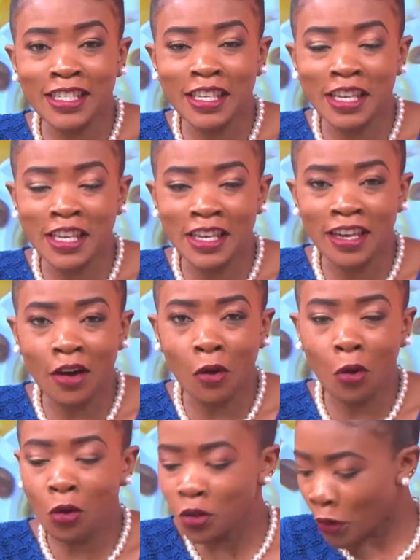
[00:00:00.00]
Seeing
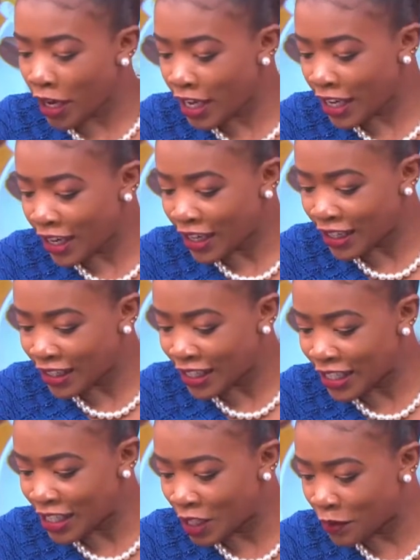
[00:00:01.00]
all the way at
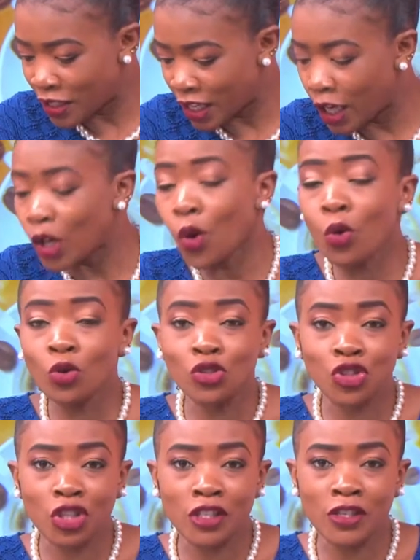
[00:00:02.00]
the Tipsy
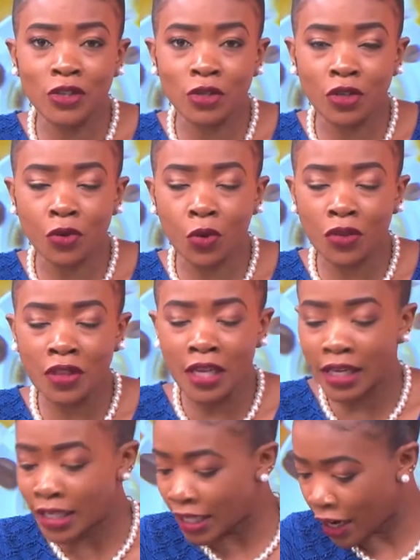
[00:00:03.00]
Lounge, Suguta Road,
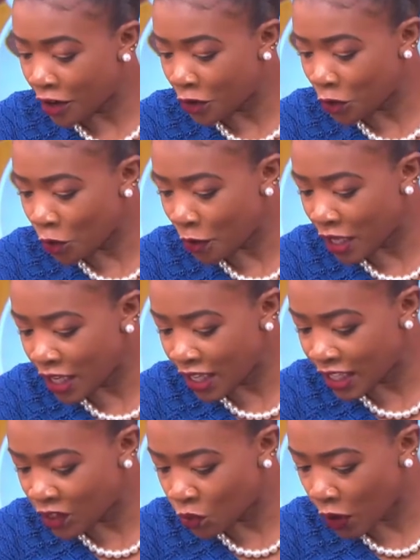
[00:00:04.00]
Nairobi
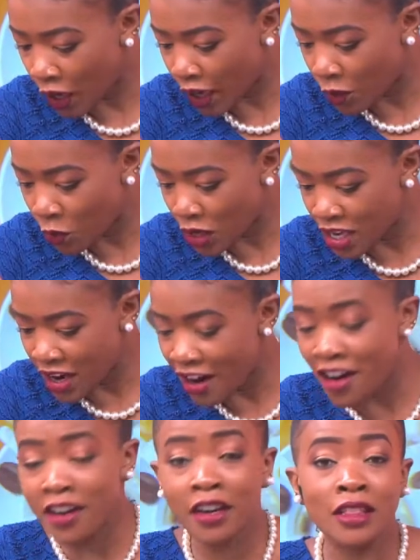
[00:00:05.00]
is where we
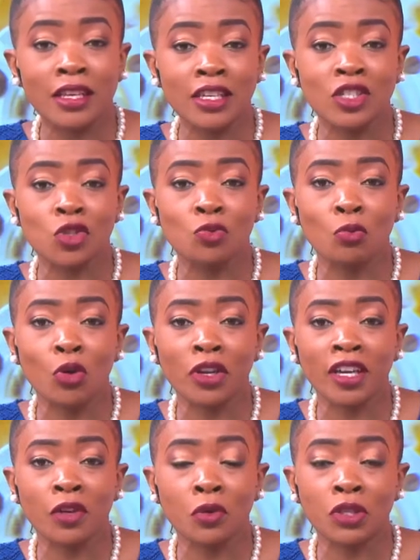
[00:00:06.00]
are this
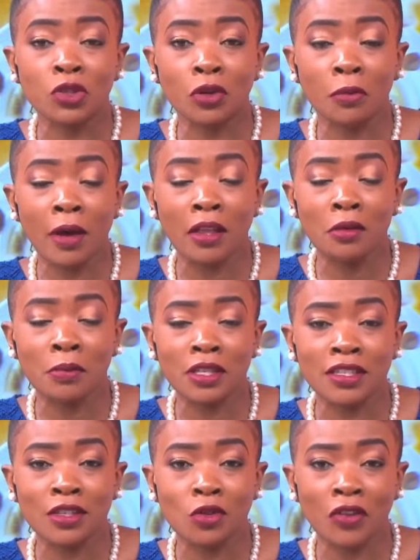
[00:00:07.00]
morning. And when you talk about the
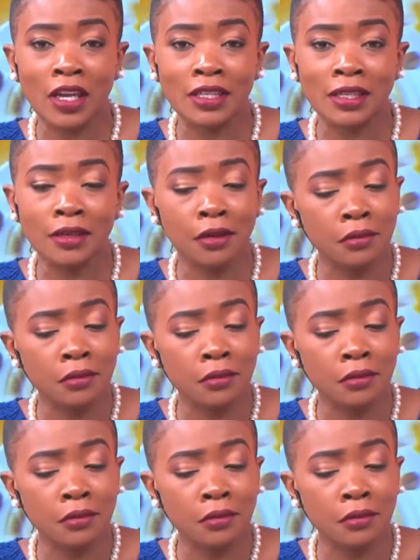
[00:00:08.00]
business of eating,